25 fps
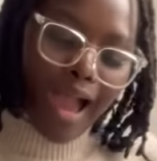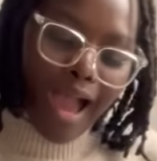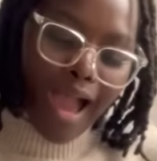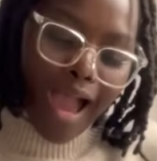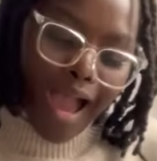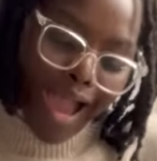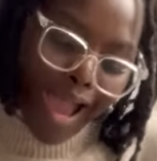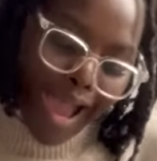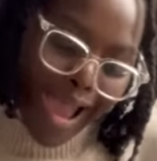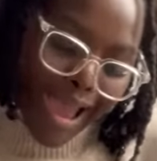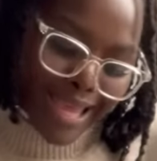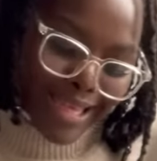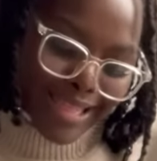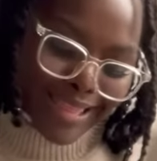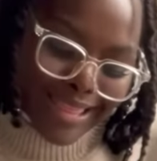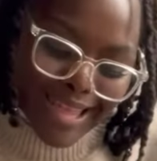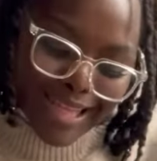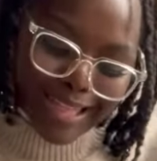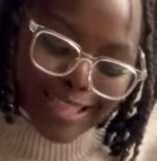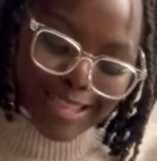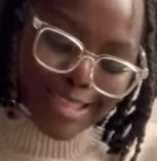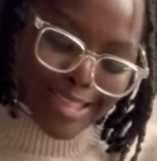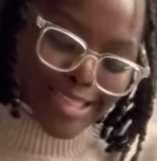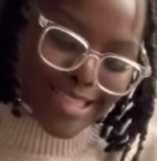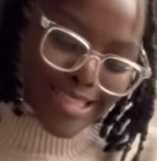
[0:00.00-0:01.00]
I
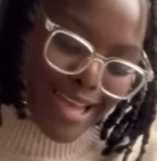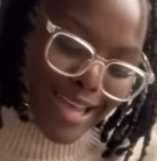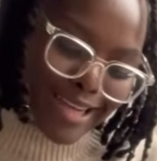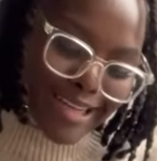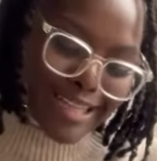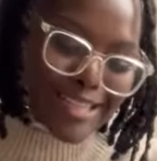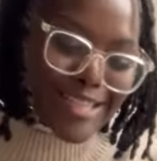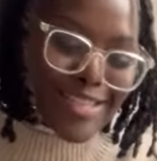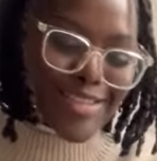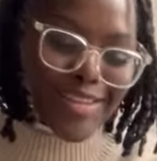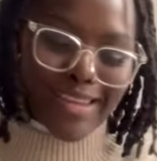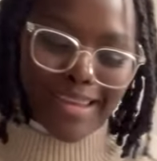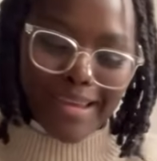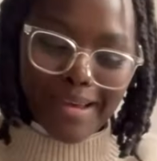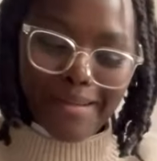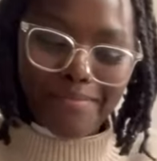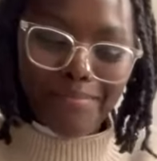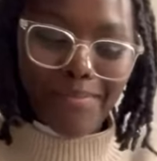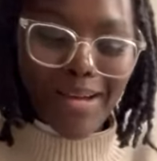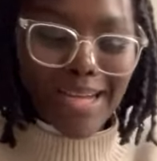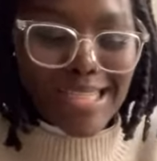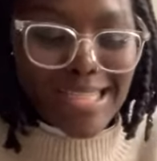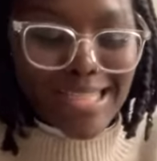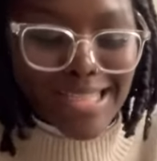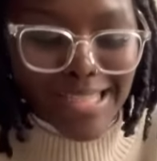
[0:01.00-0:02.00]
then decided to get
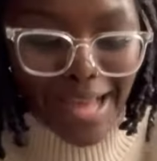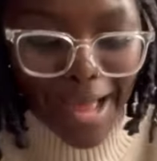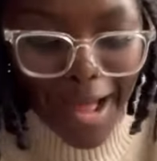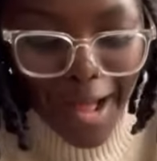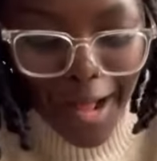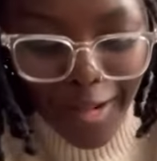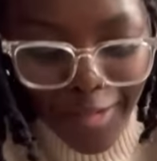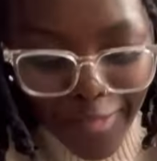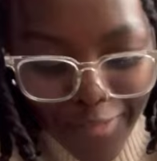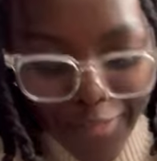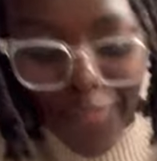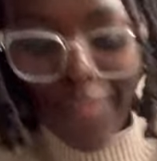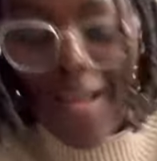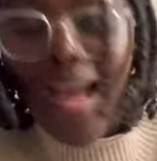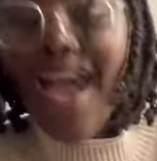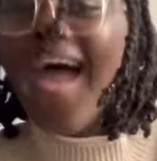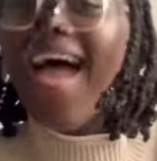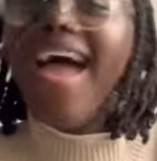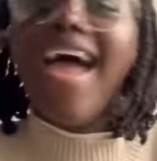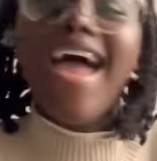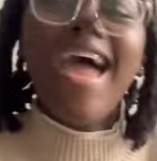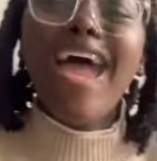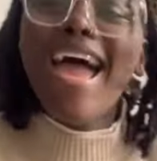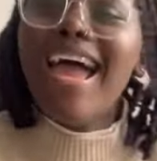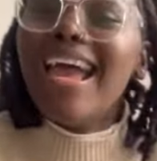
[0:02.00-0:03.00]
myself
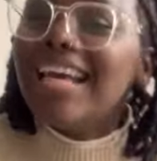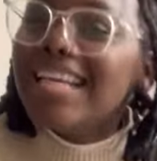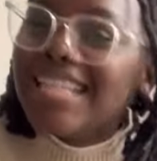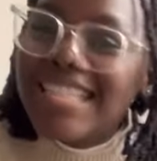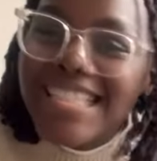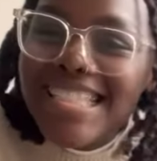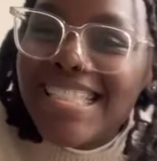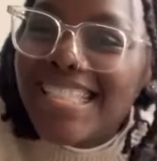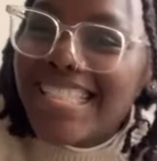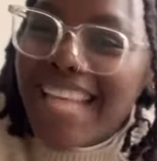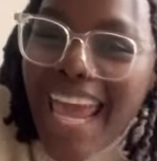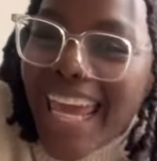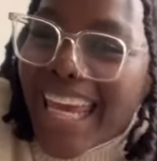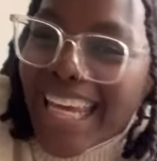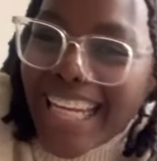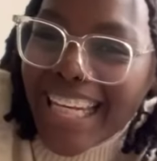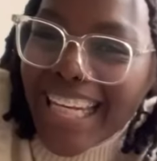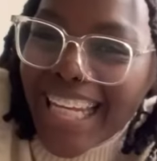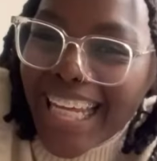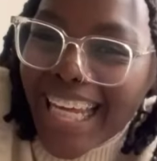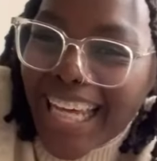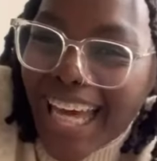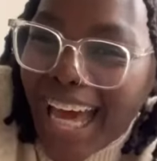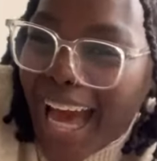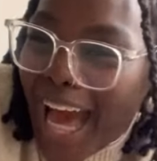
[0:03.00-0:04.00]
a
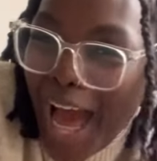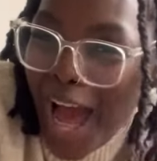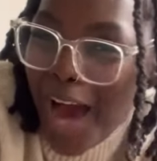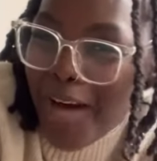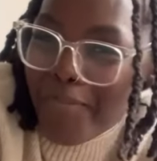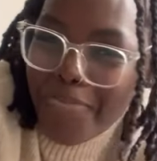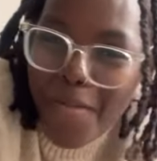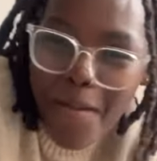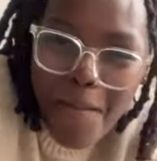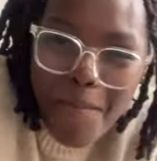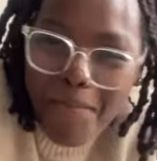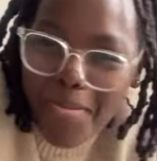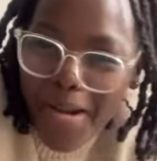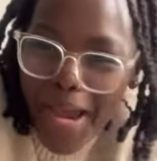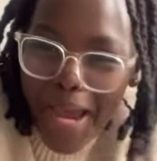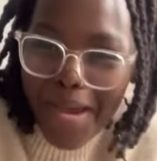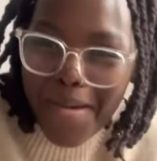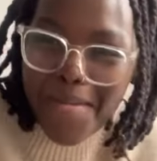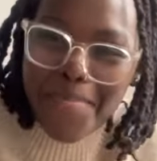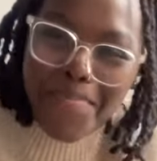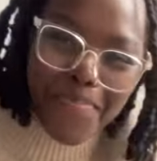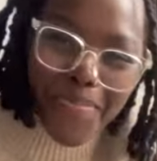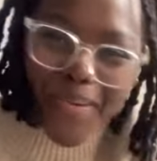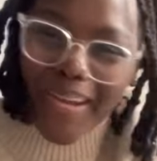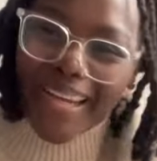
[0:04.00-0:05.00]
Stanley Cup,
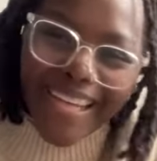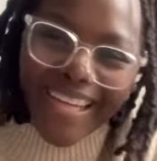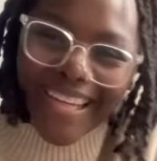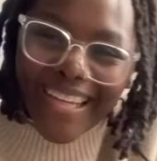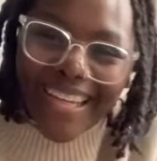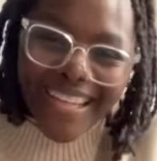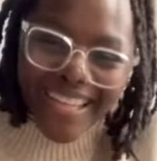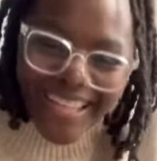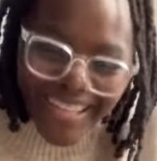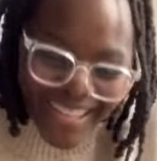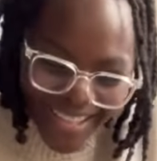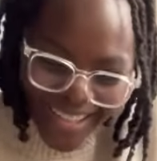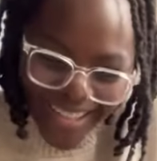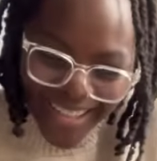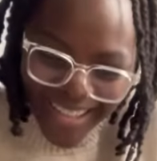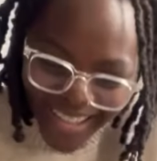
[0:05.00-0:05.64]
baby.